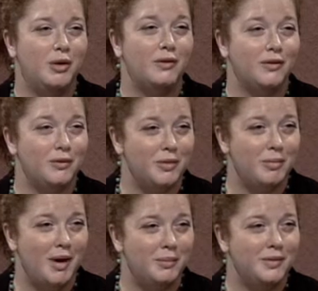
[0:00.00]
Breakfast with
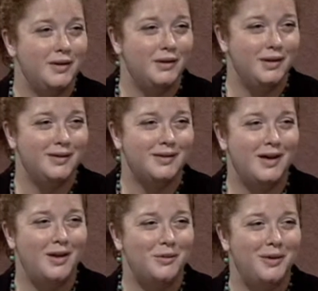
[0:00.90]
Bob series
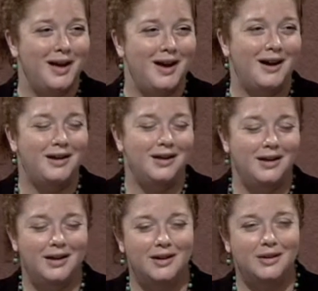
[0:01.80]
that we had
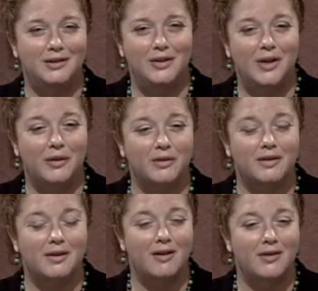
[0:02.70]
in
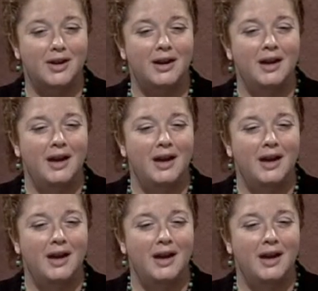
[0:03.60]
2007